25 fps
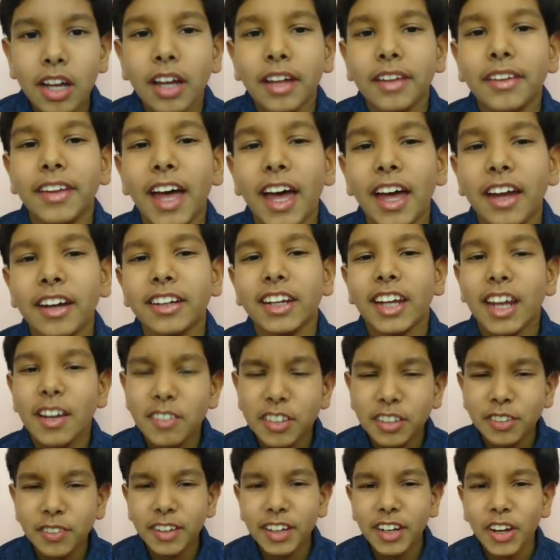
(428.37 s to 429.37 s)
then give
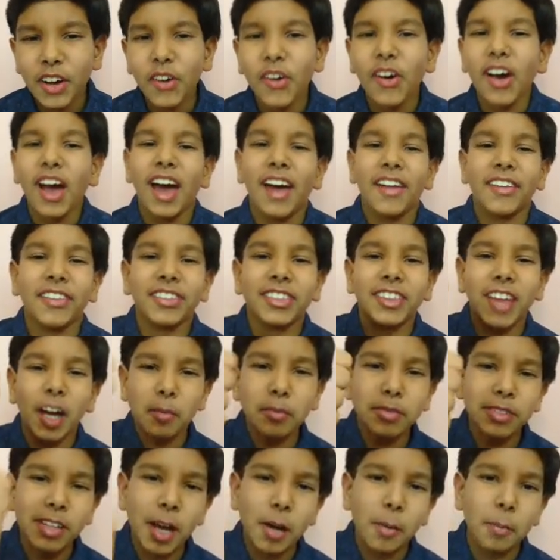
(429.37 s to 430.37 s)
this video a
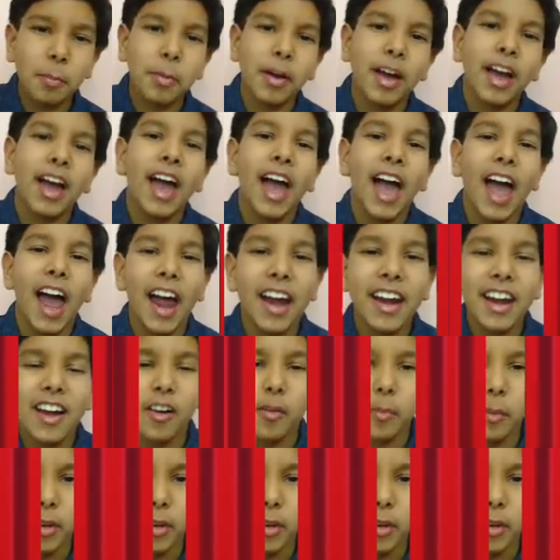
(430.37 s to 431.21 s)
thumbs up, and I'll